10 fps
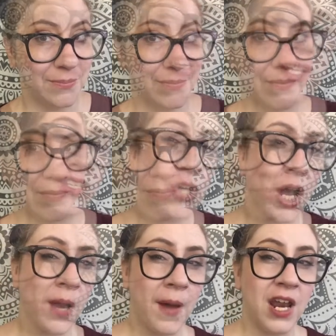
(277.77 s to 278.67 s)
So let's
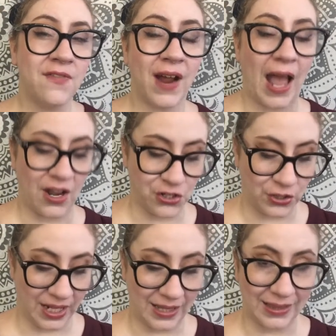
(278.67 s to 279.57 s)
talk about if I
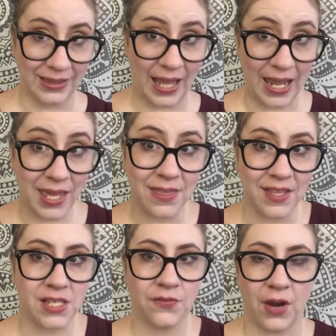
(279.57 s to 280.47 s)
actually like
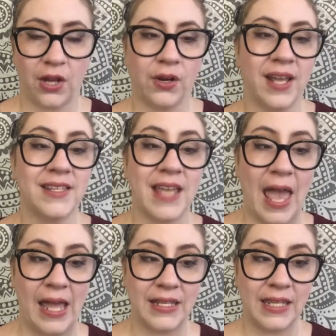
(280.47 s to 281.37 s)
this fragrance.
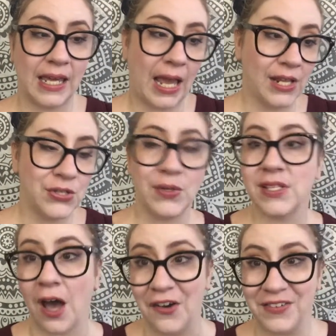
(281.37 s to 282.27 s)
And the answer
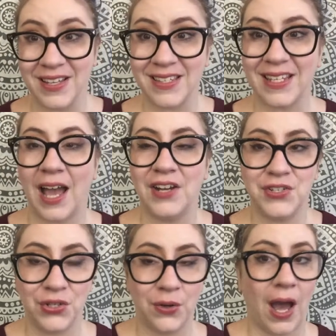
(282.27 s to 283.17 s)
is obviously I
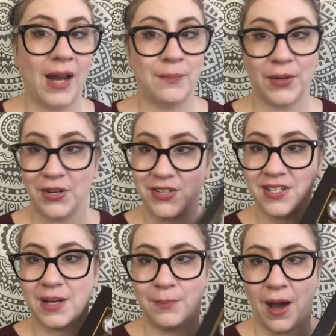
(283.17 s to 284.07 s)
do. I
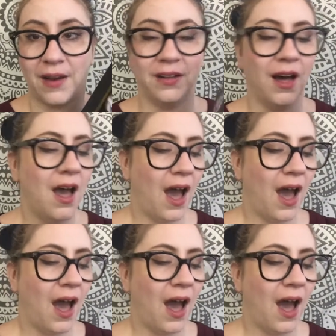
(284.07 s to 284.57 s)
purchased a bottle.